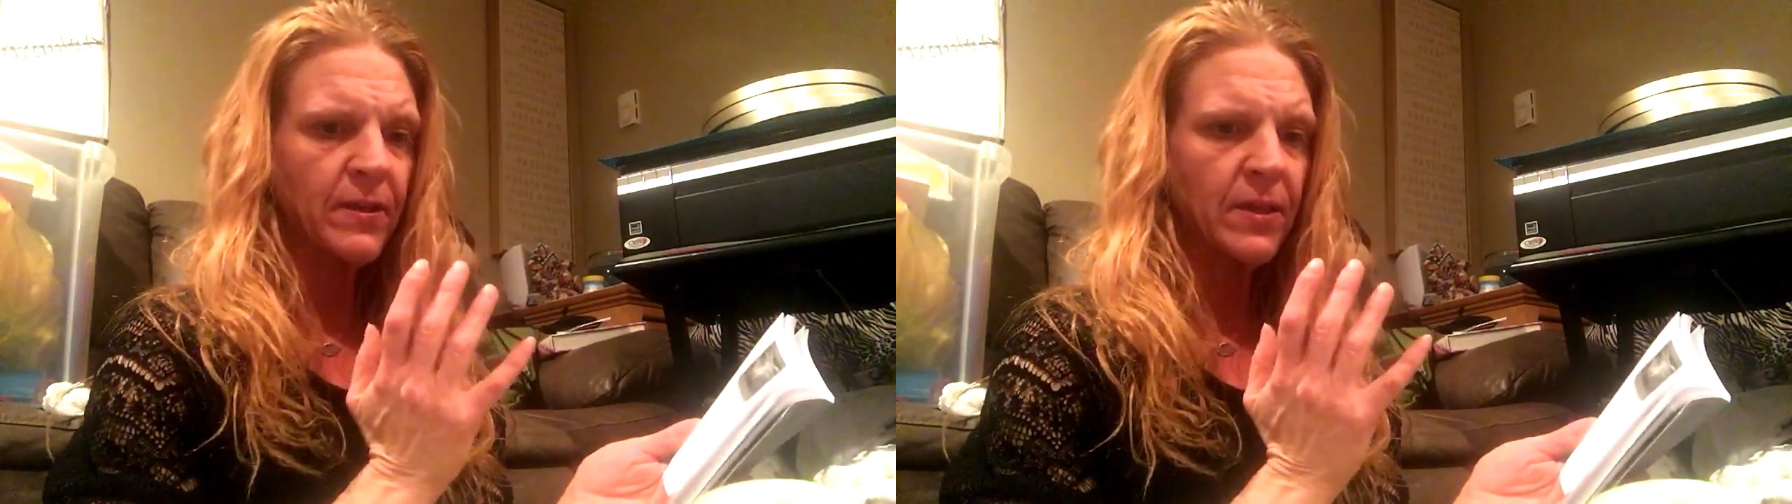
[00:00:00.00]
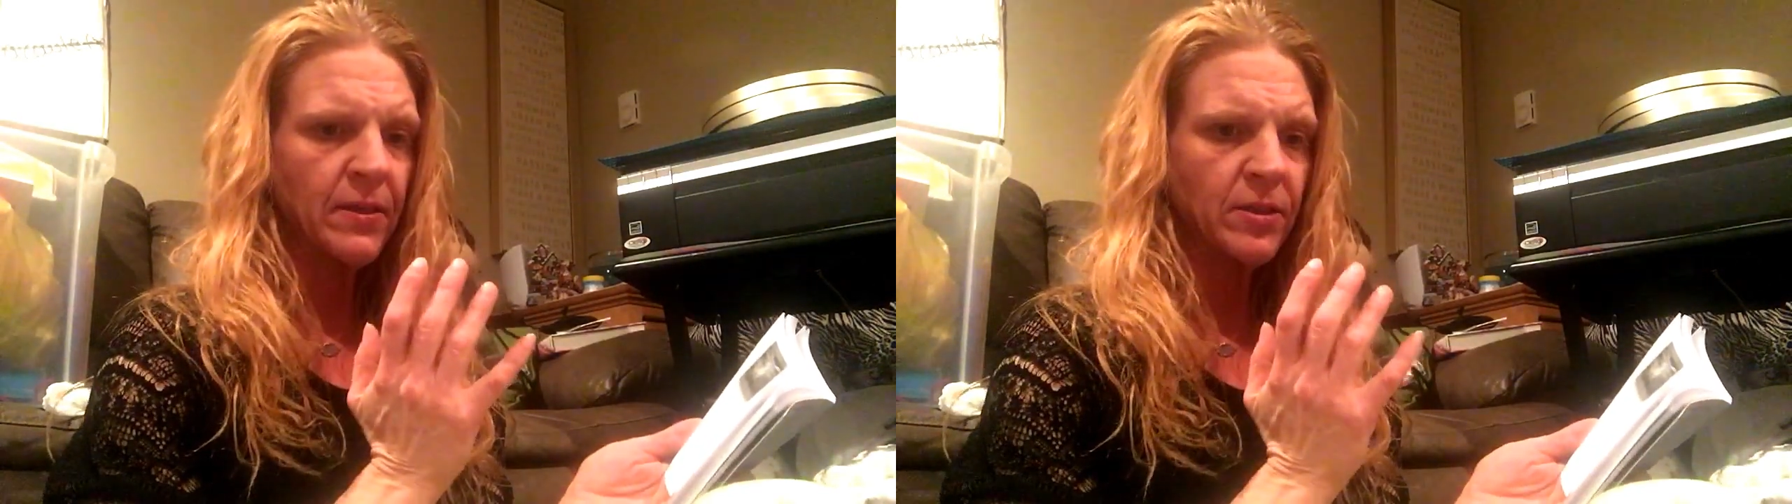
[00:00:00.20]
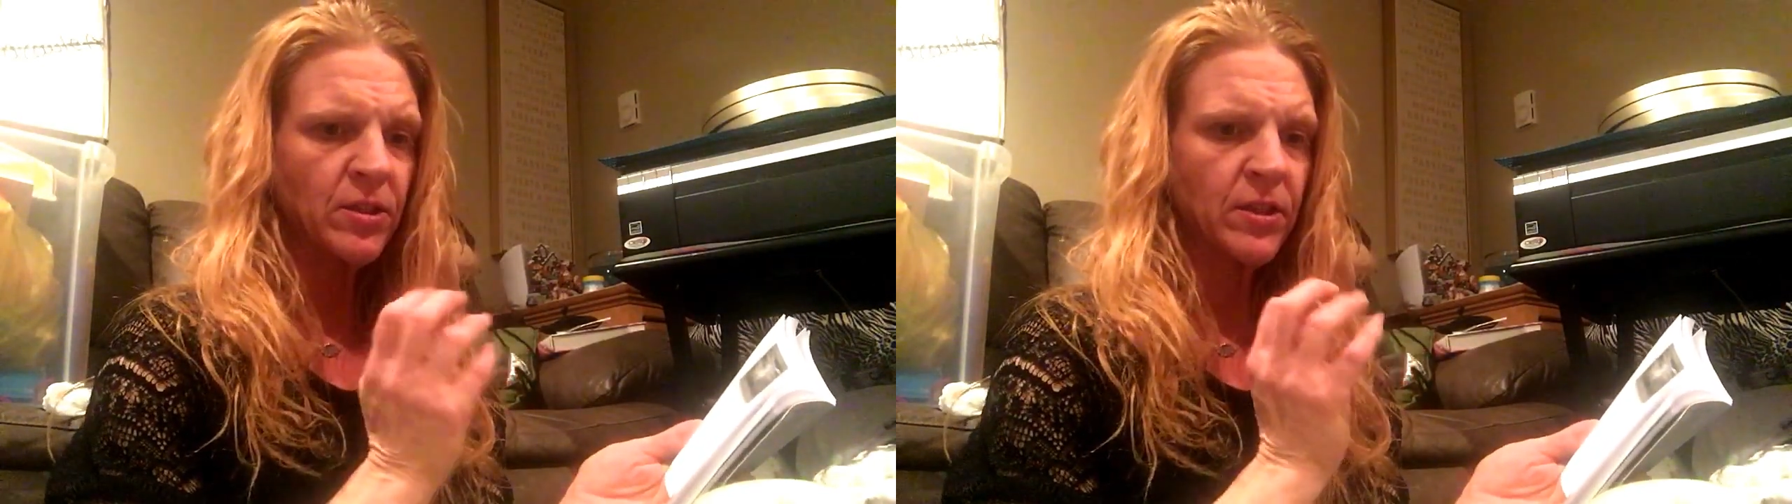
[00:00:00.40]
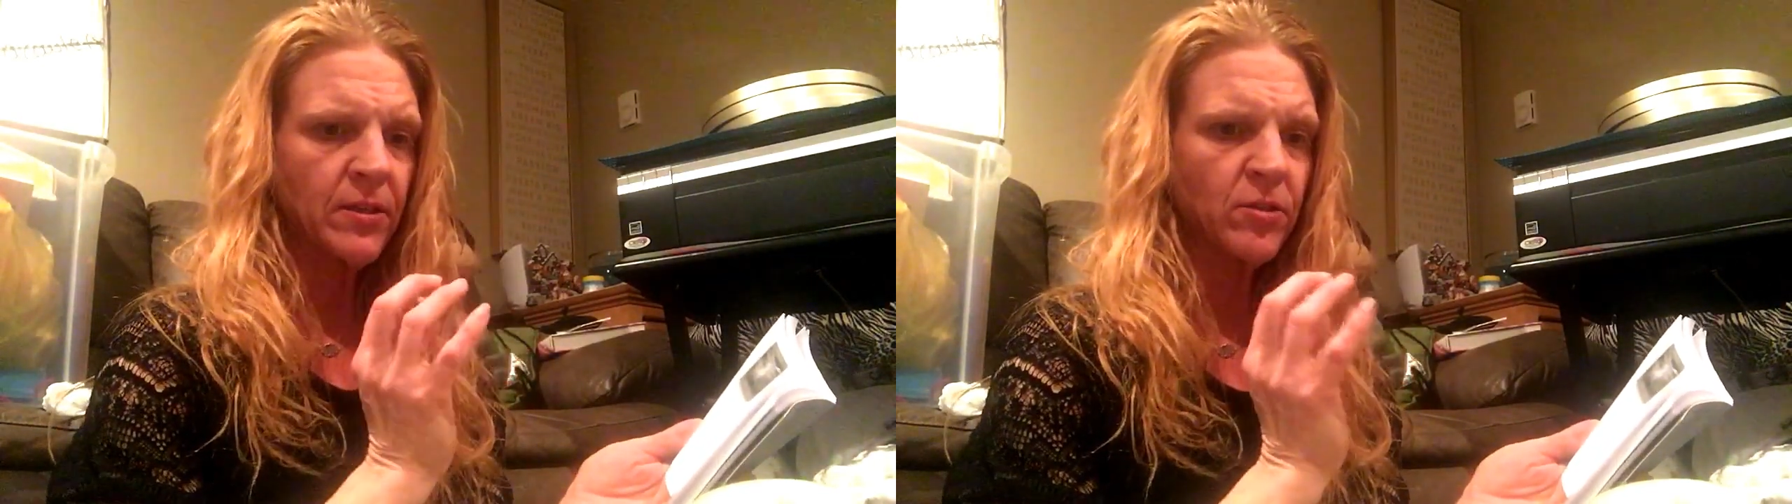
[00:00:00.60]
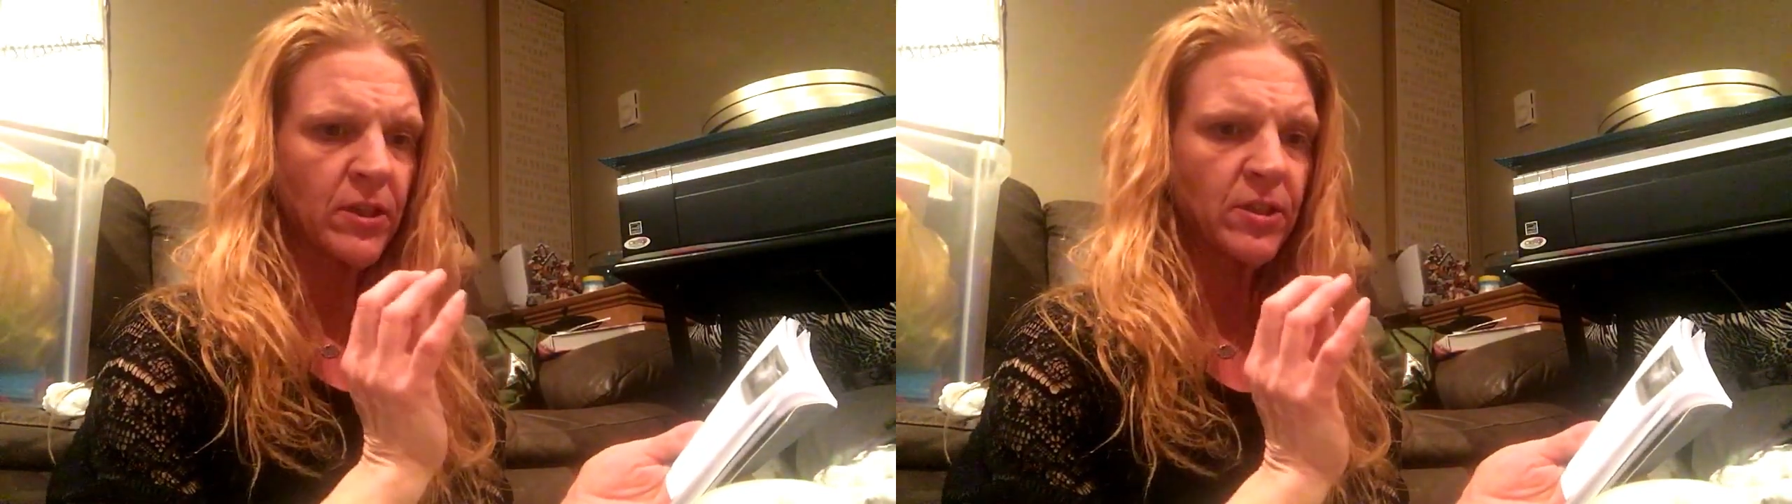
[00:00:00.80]
and and just
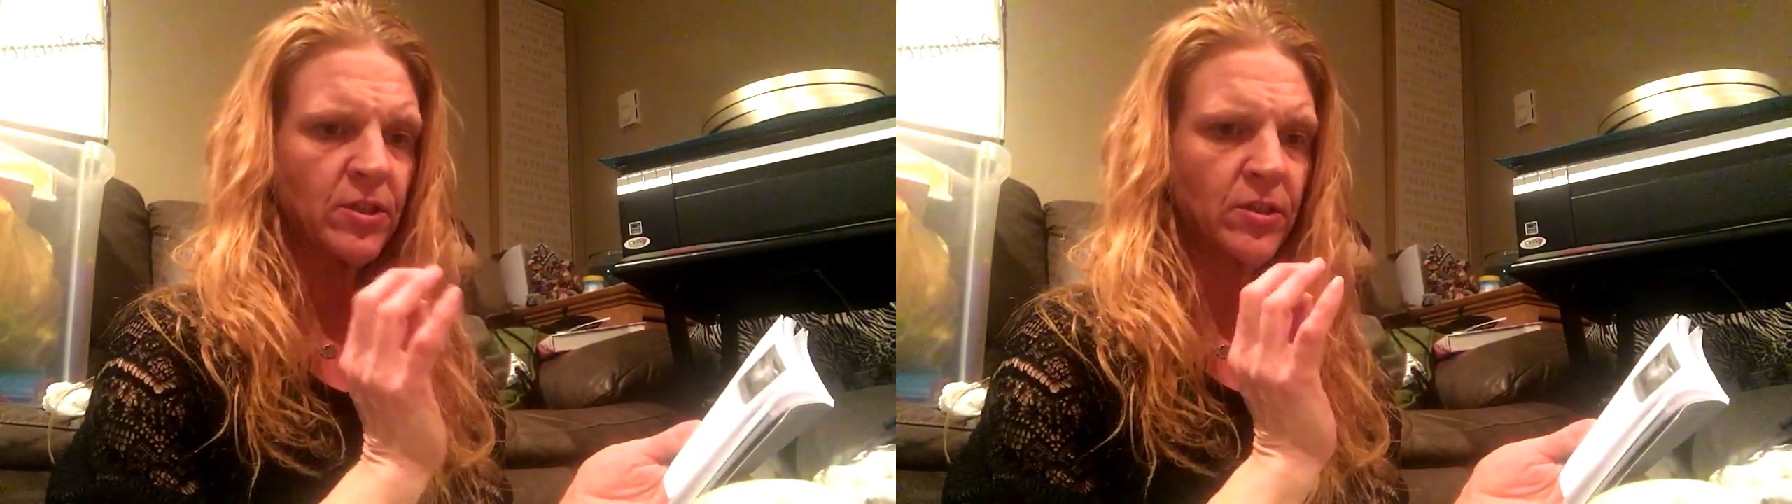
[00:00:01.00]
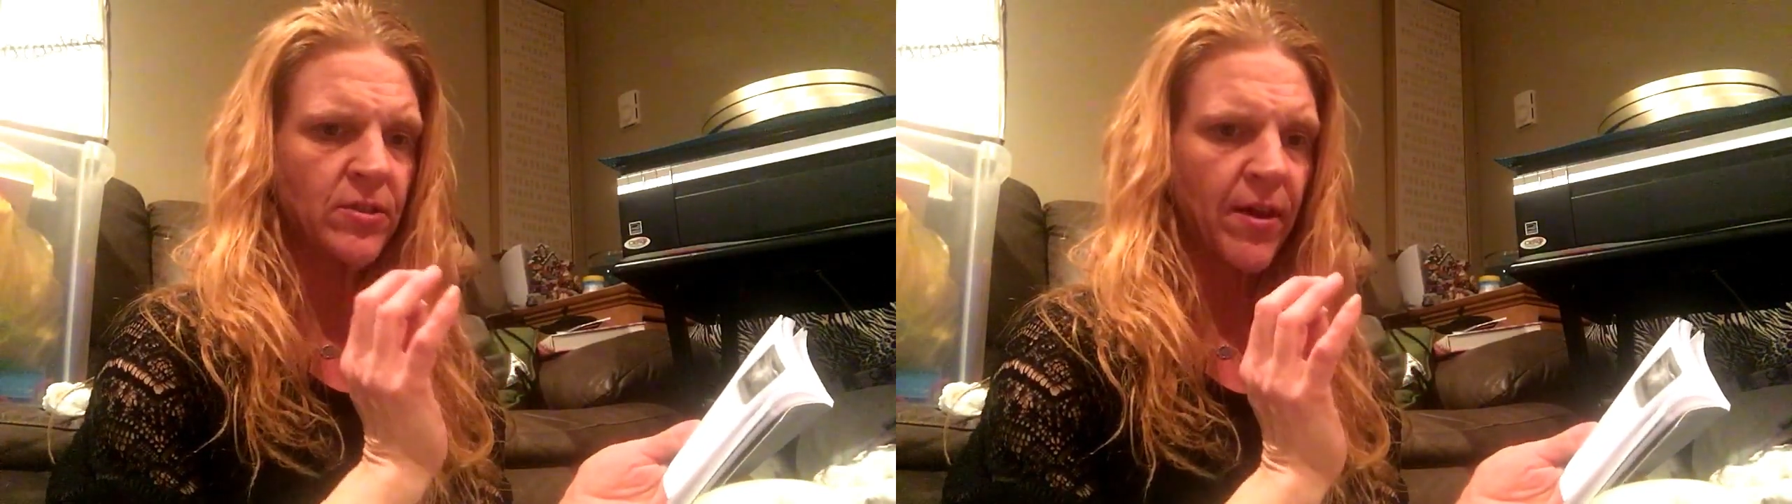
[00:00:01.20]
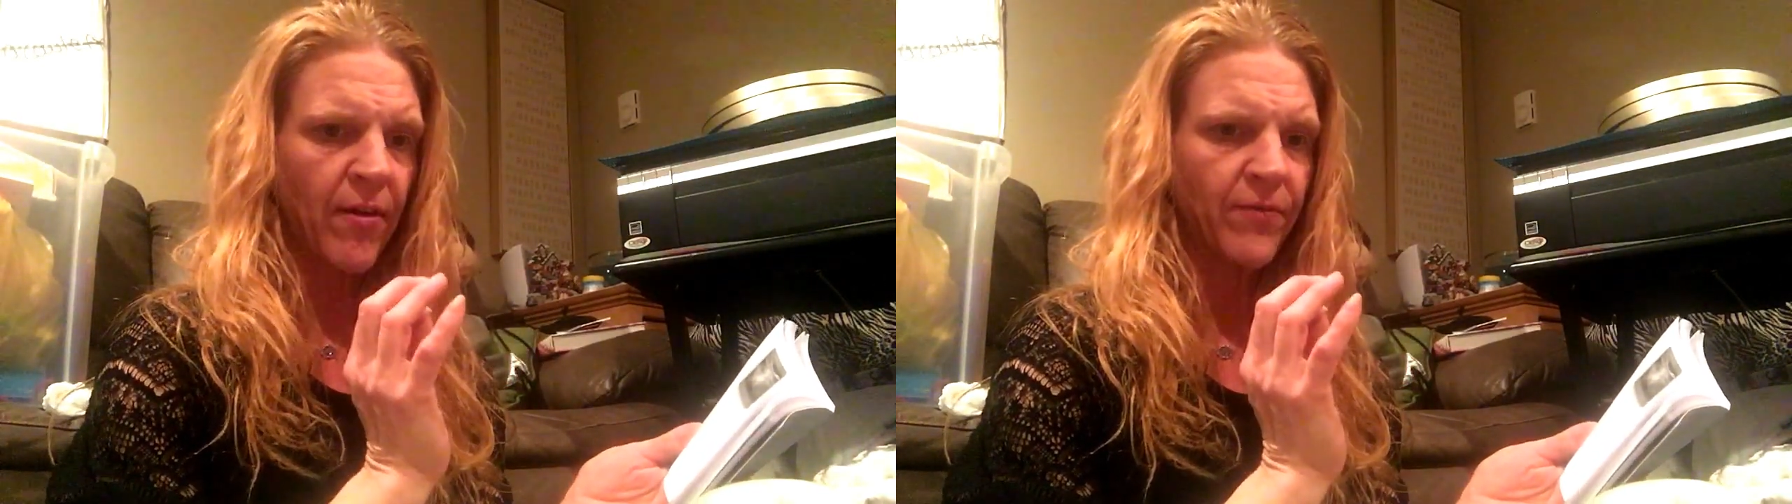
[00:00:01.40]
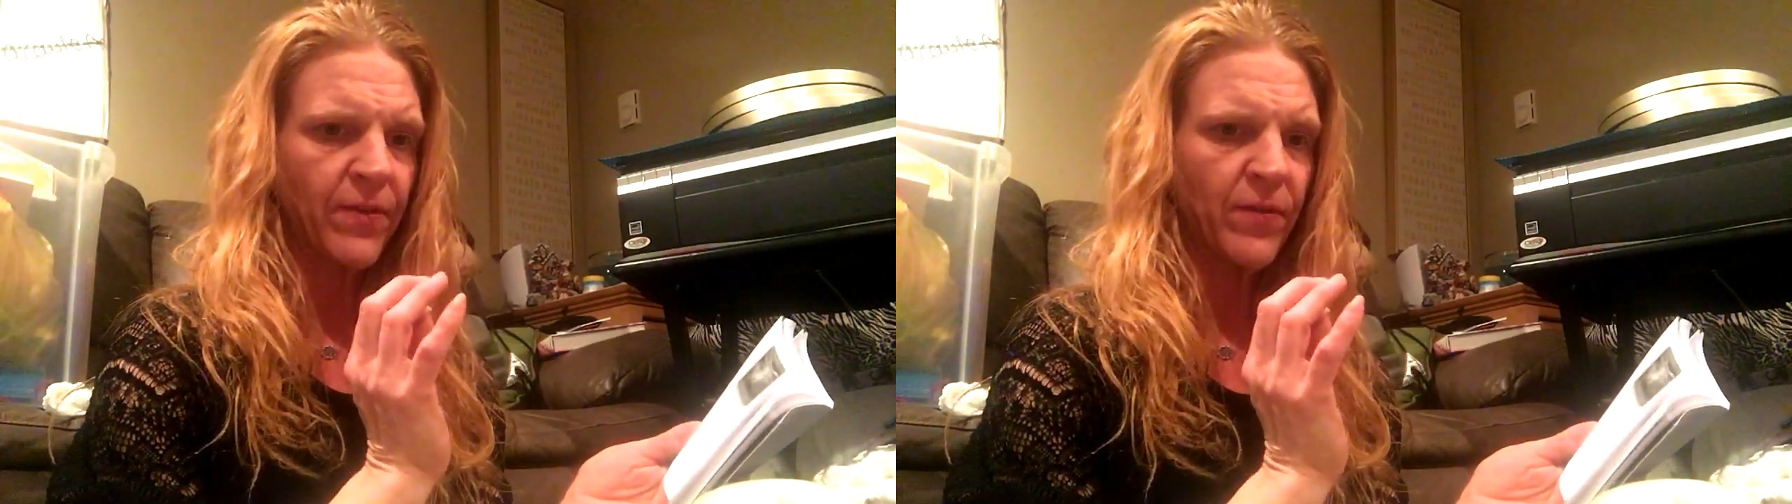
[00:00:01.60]
and trust yourself.